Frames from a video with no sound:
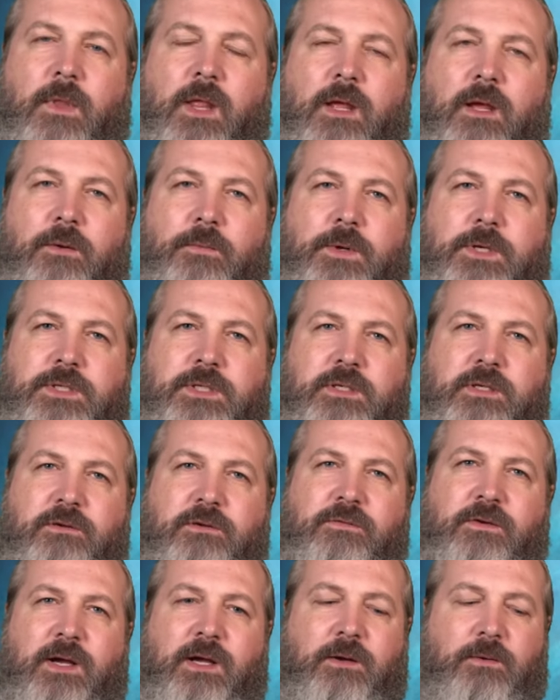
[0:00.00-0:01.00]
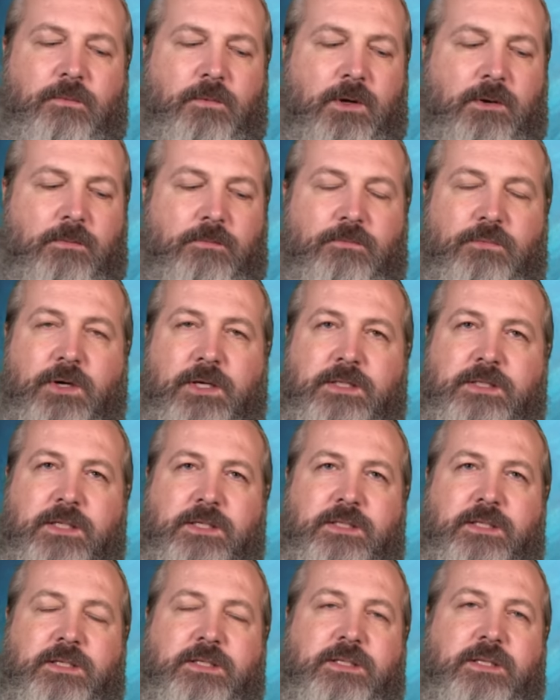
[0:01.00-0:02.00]
we should define what brings
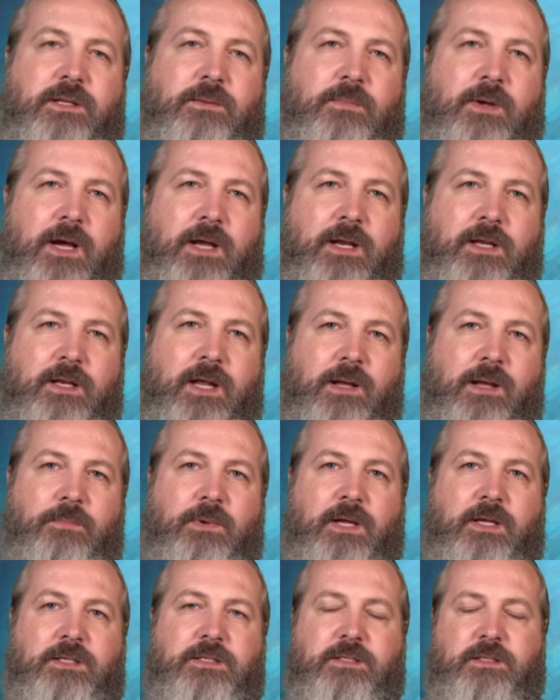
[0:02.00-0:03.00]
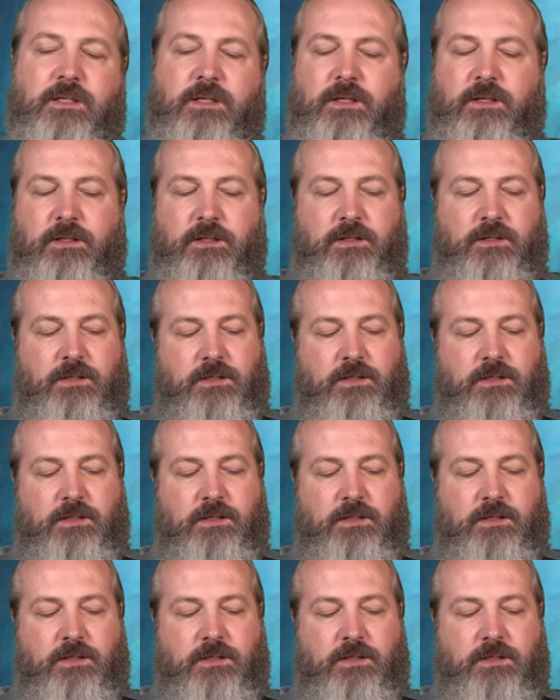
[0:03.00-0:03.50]
us into the body, not based on,